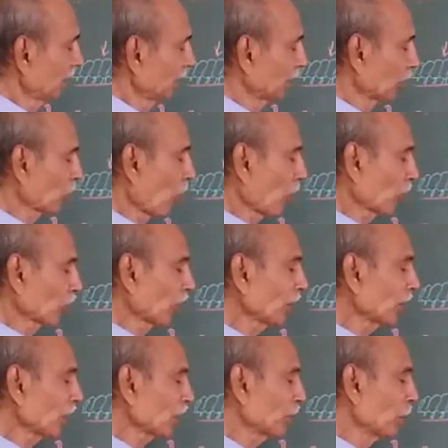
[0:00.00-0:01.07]
The
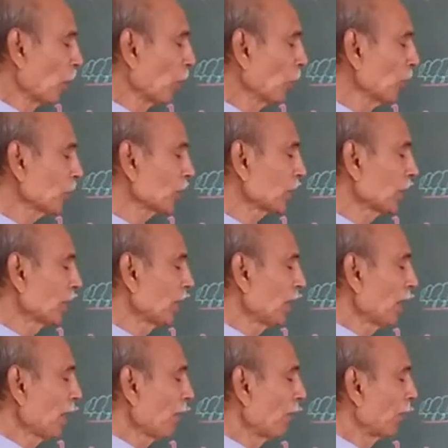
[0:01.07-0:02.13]
cockroach moves
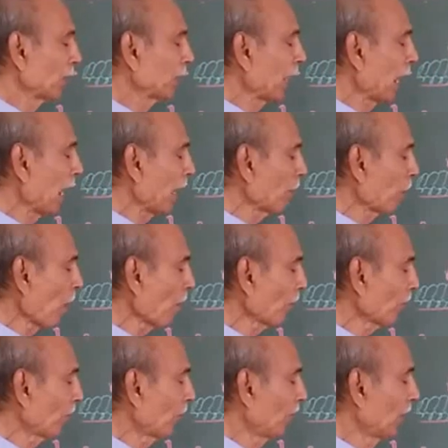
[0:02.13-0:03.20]
with the help of
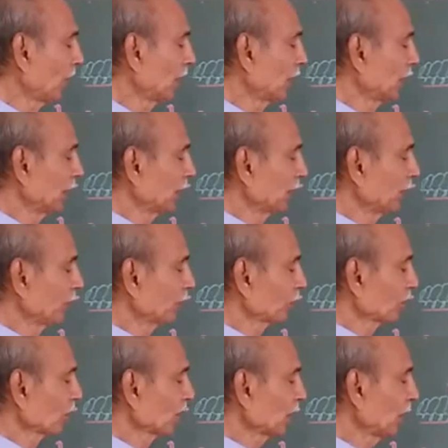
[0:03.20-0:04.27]

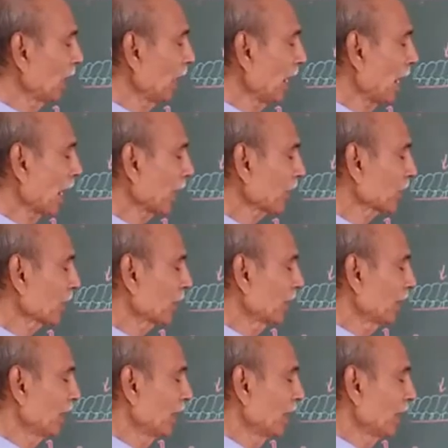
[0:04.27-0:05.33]
3 legs.
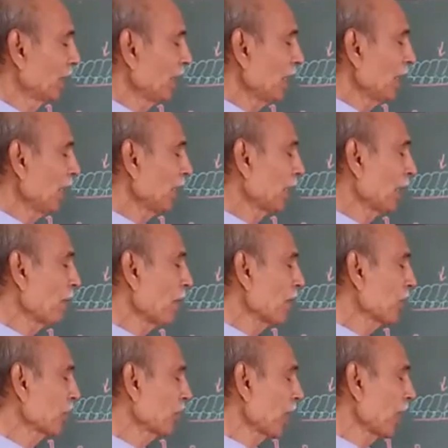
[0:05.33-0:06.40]
It
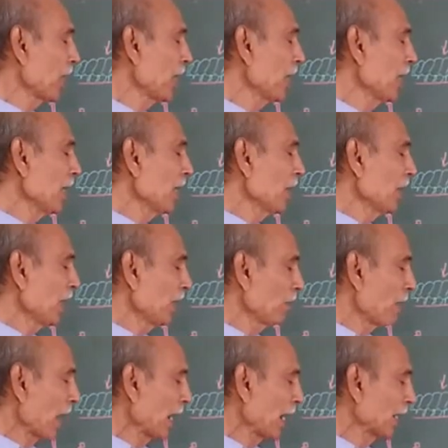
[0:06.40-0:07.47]
remains steady
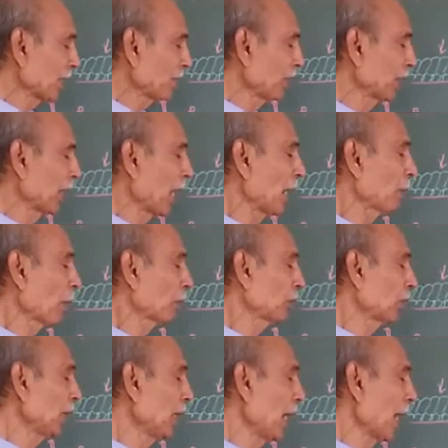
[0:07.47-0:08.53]
in balance with the help of
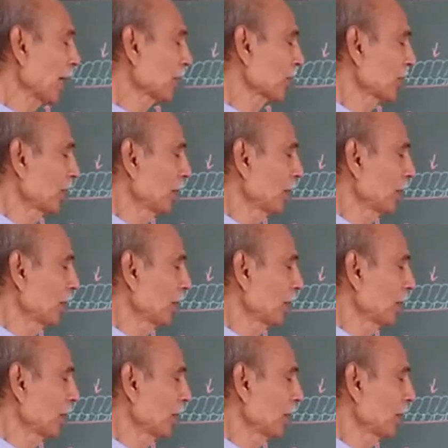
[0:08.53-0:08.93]
3 legs.